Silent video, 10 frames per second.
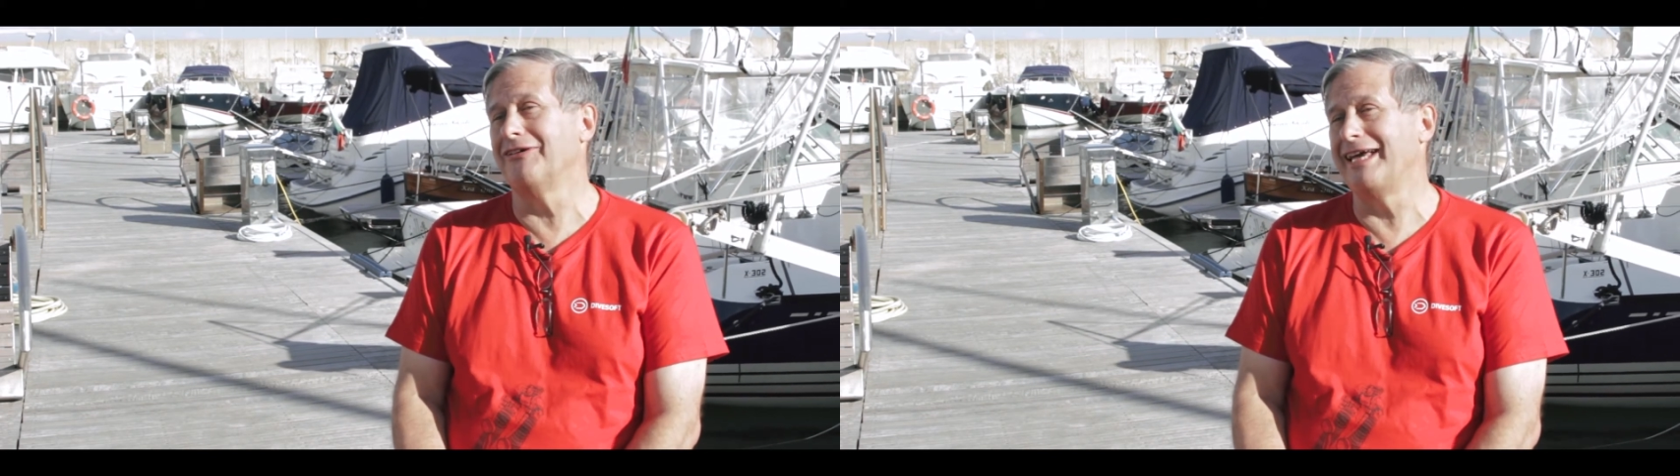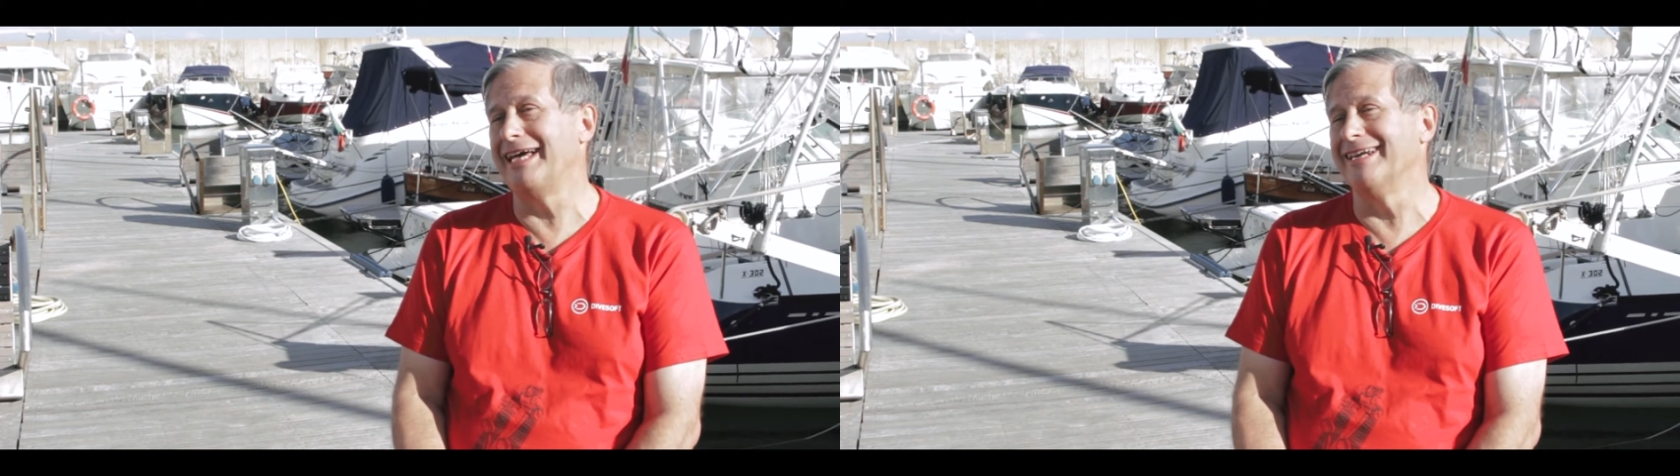
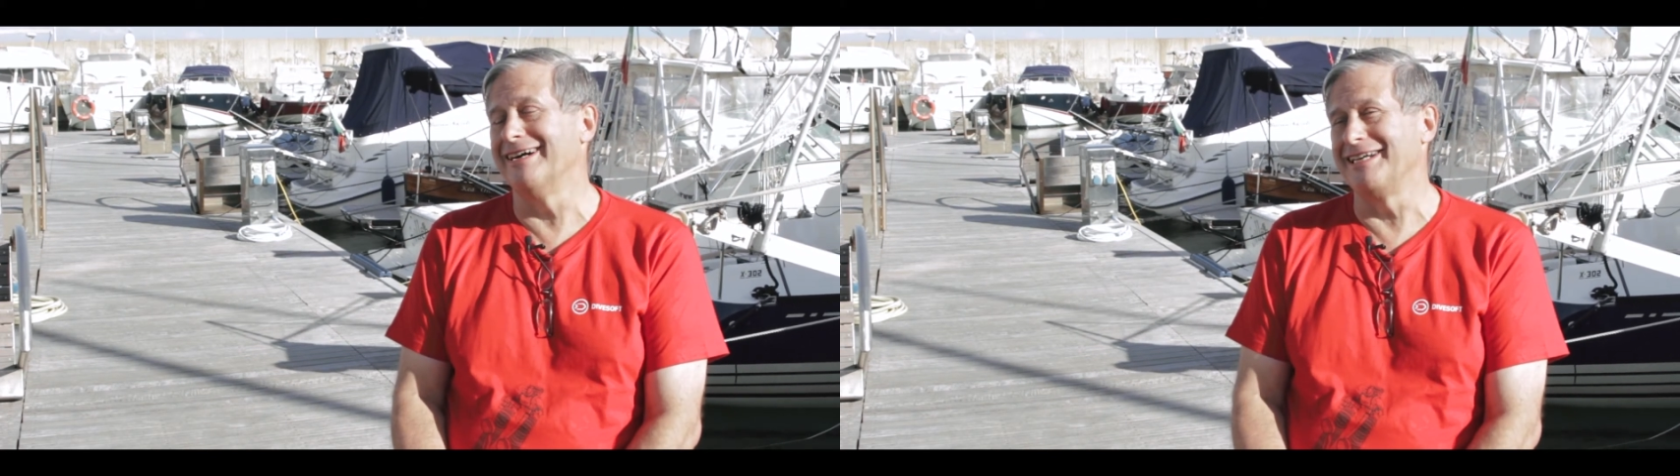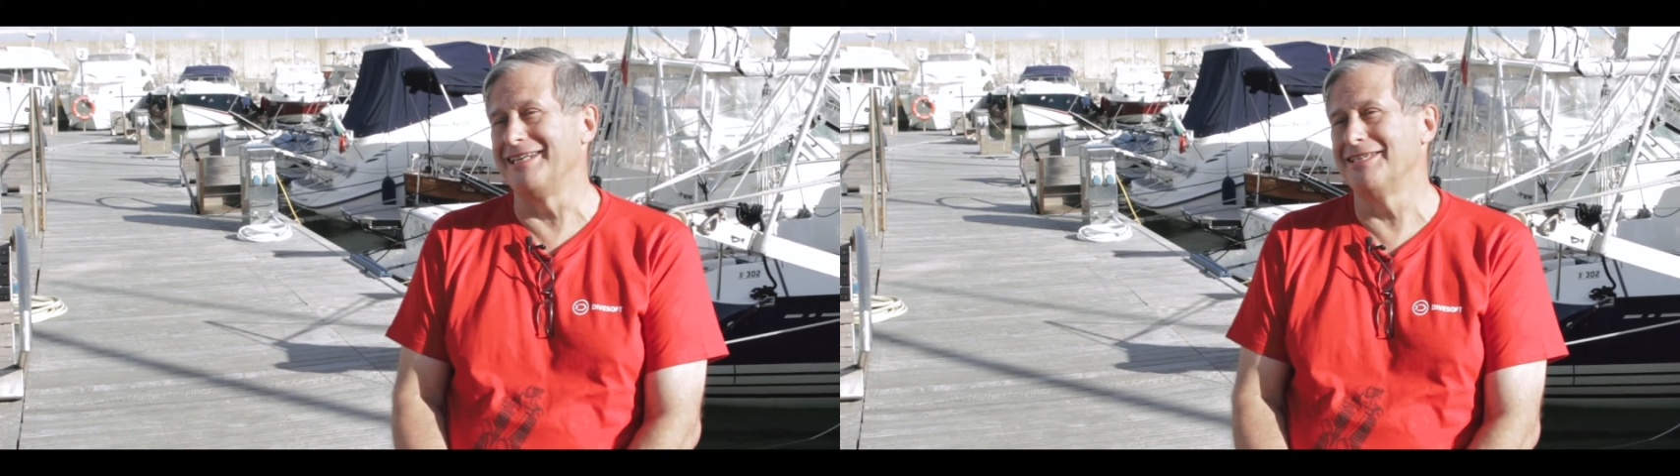
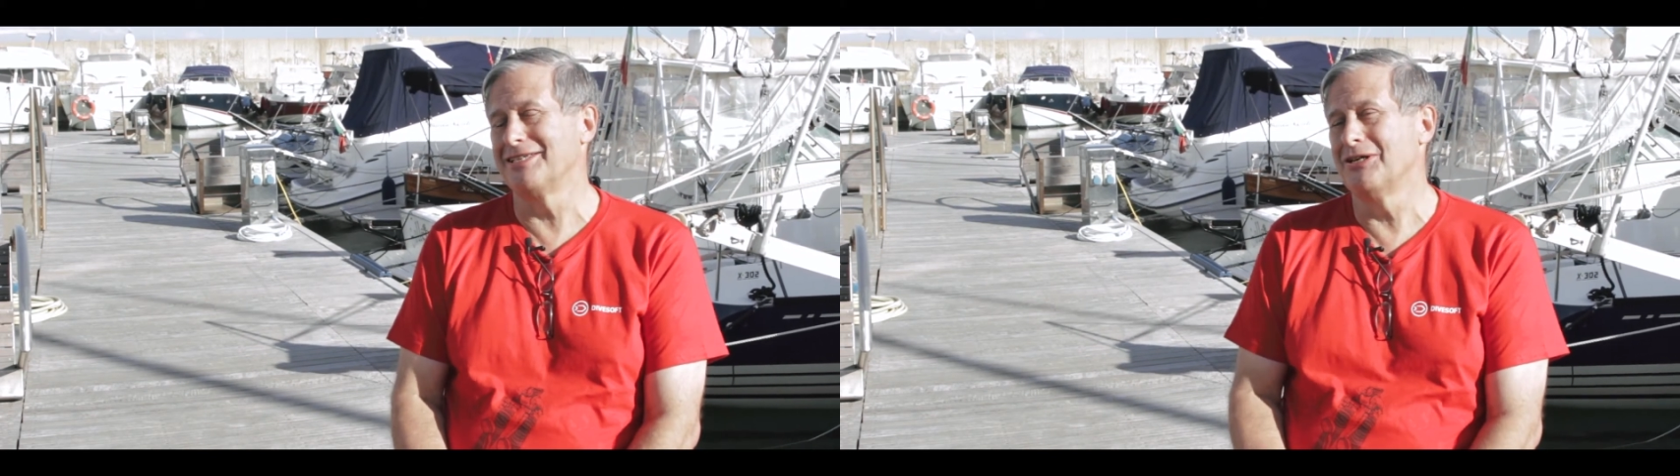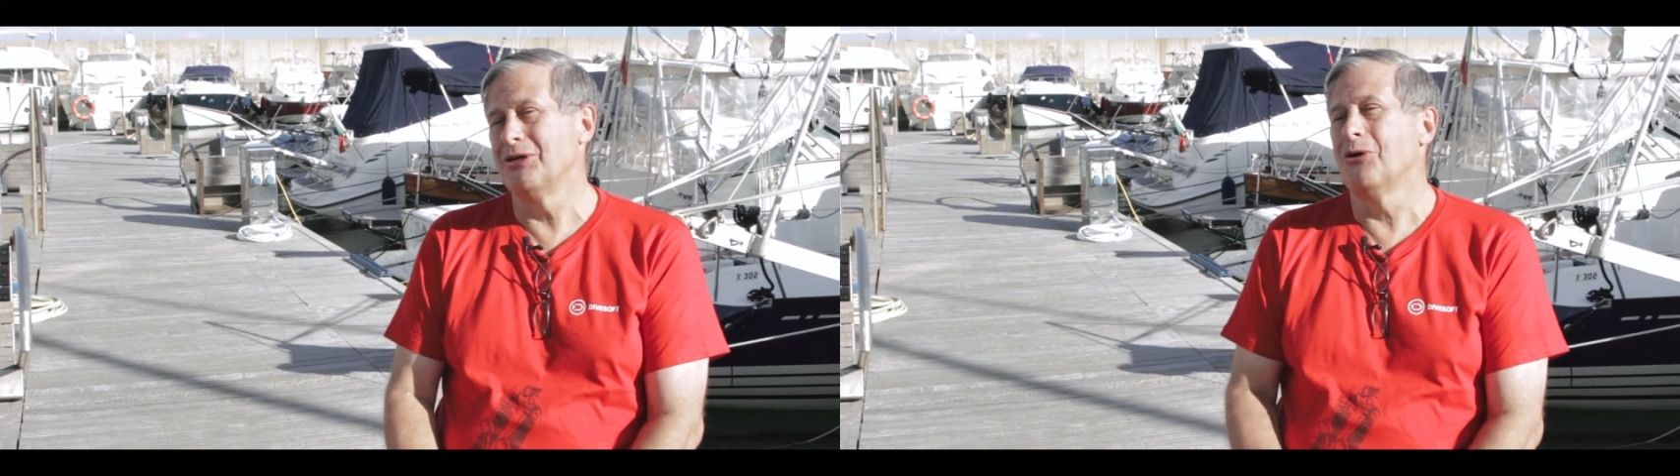airlines,
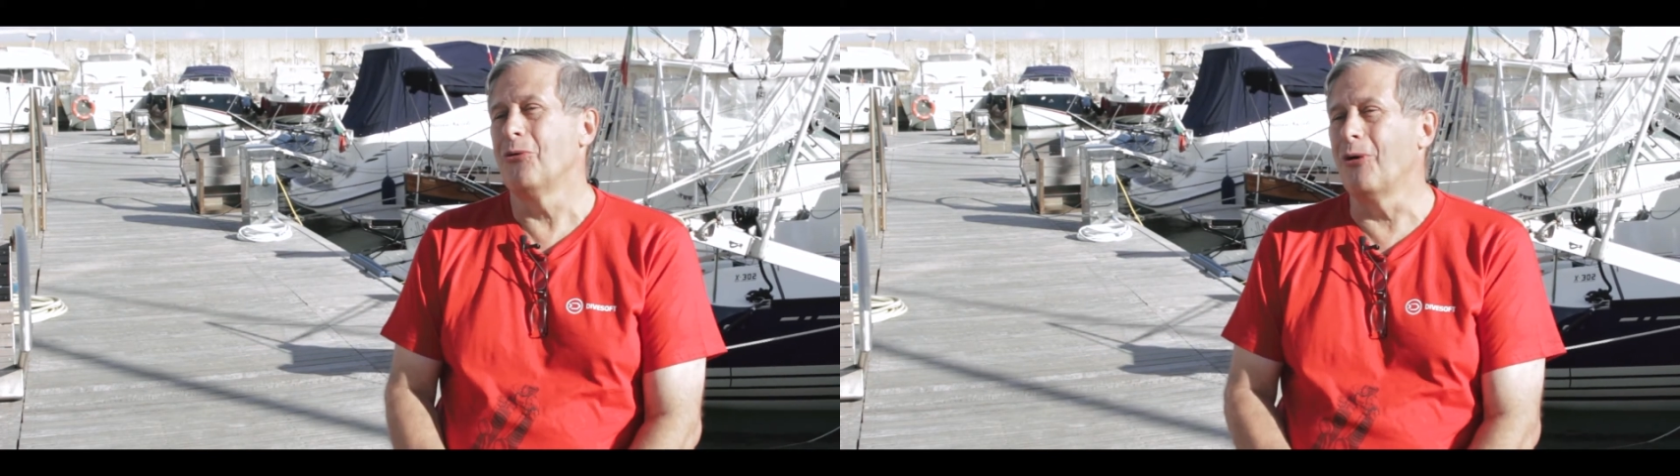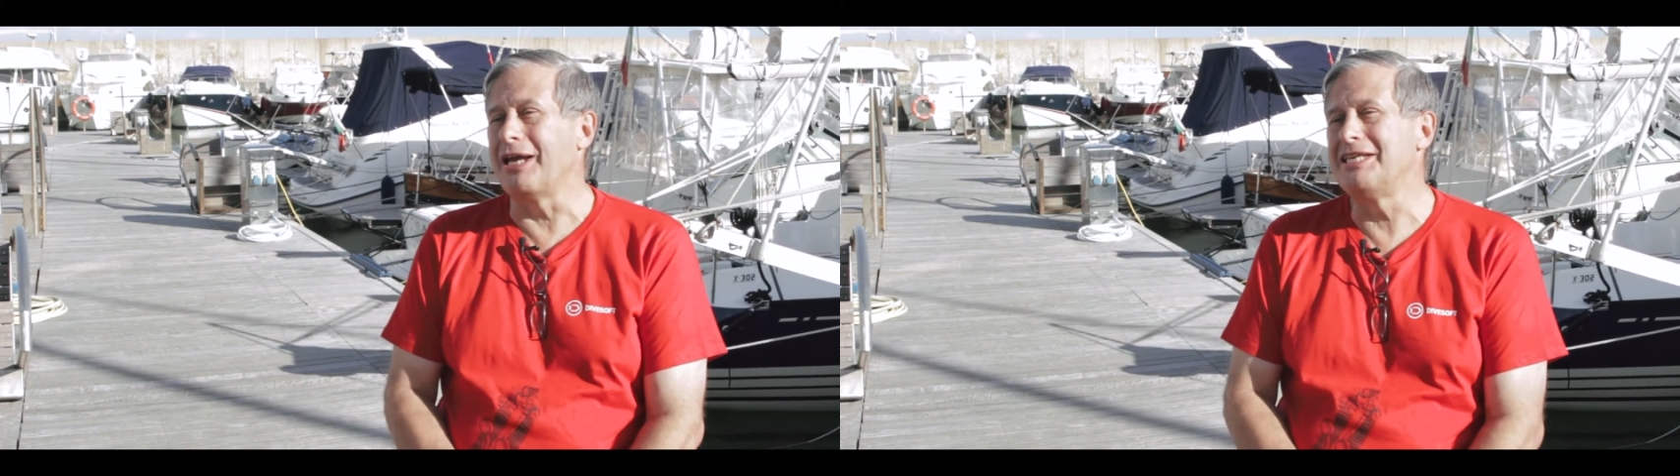
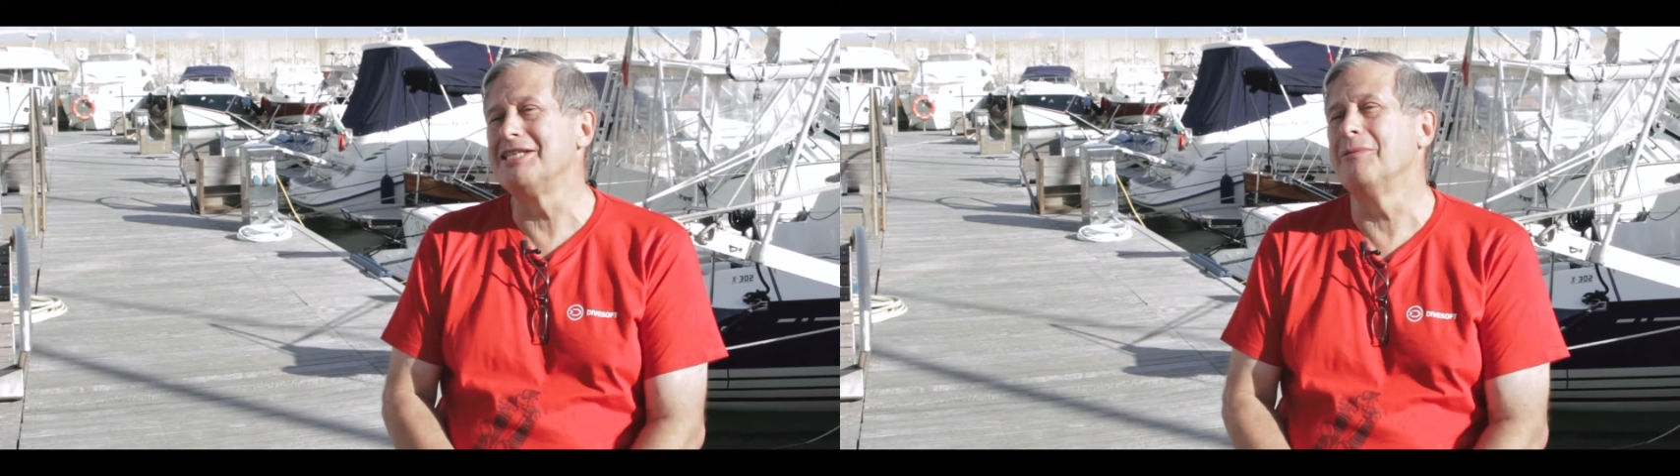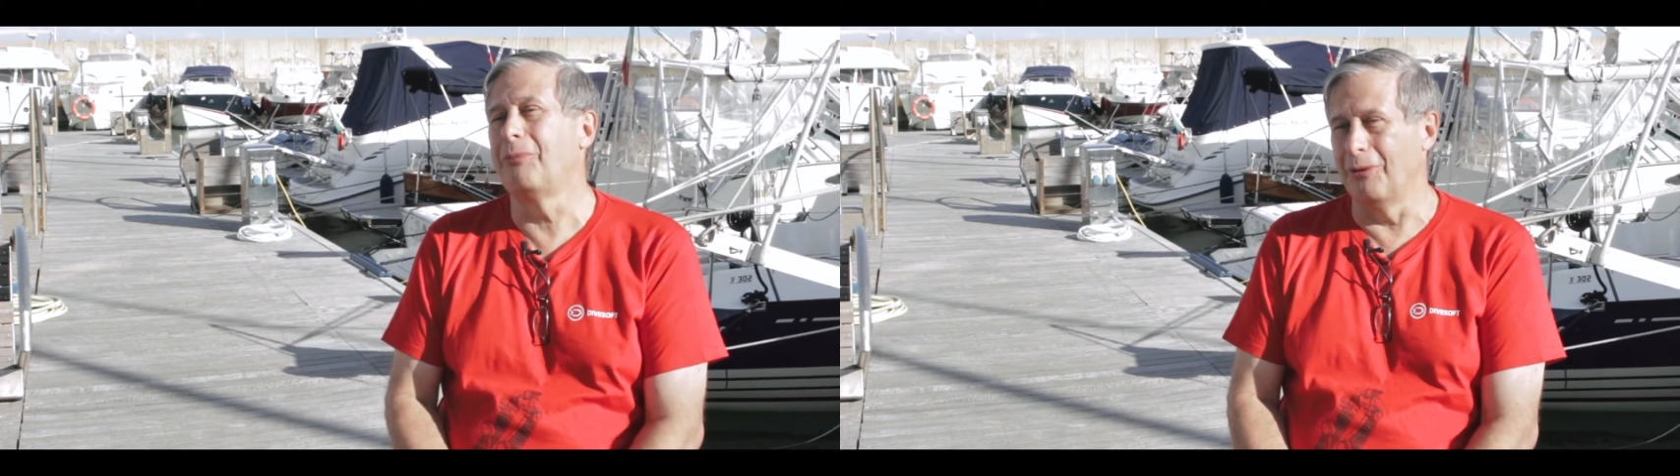weight is
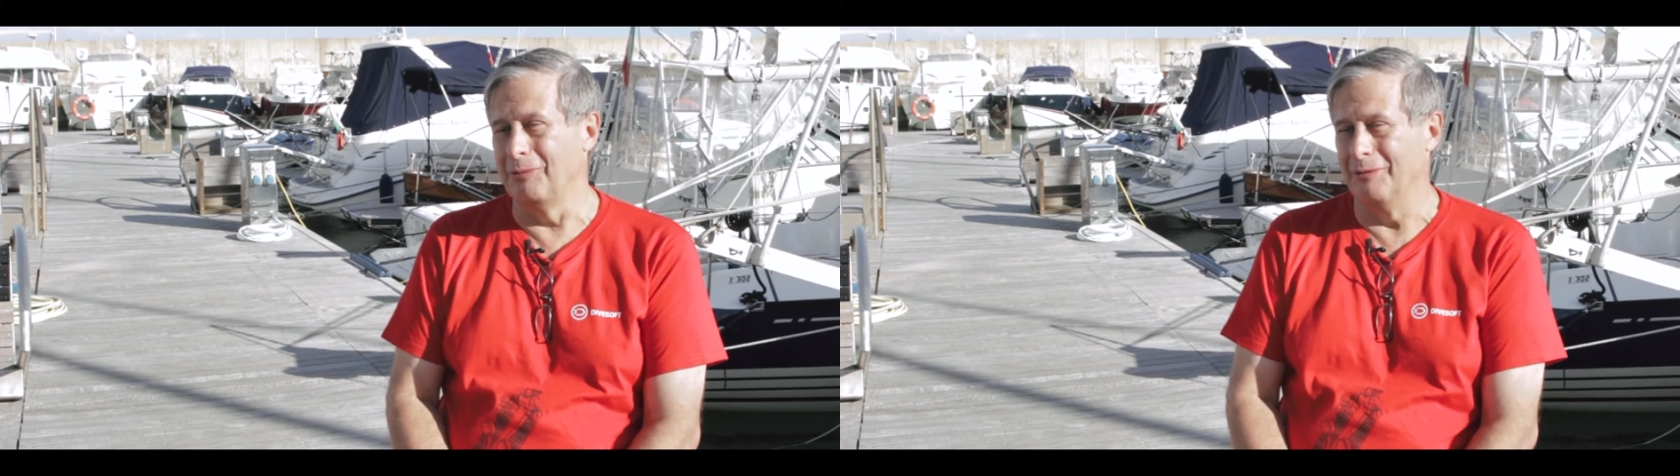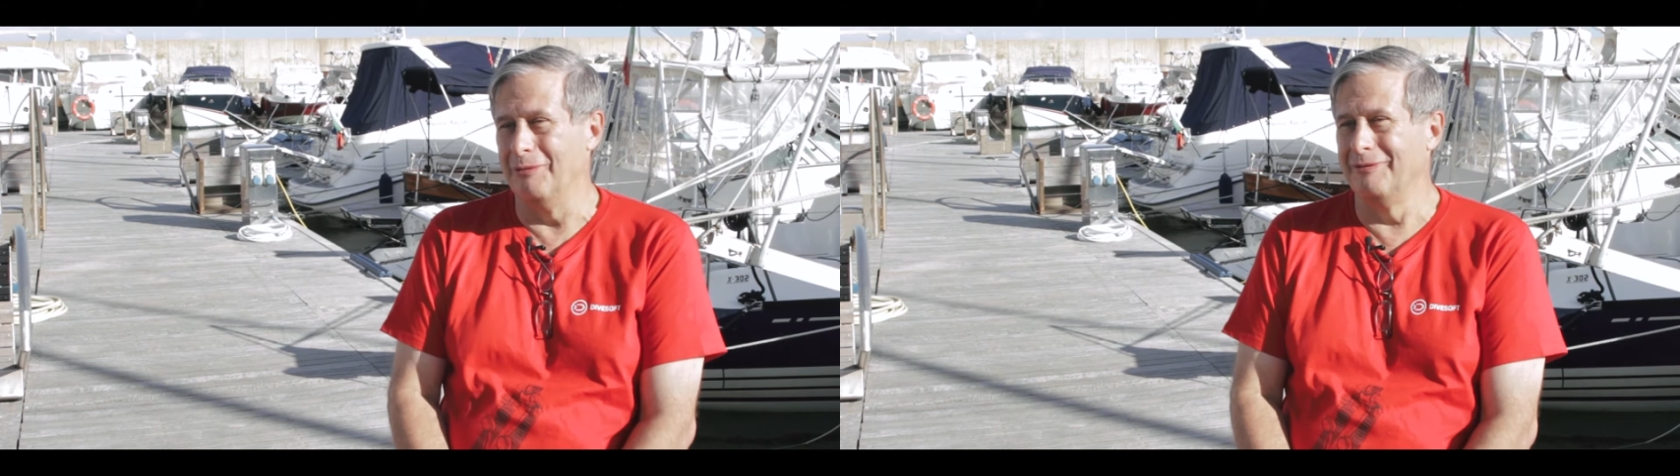a problem.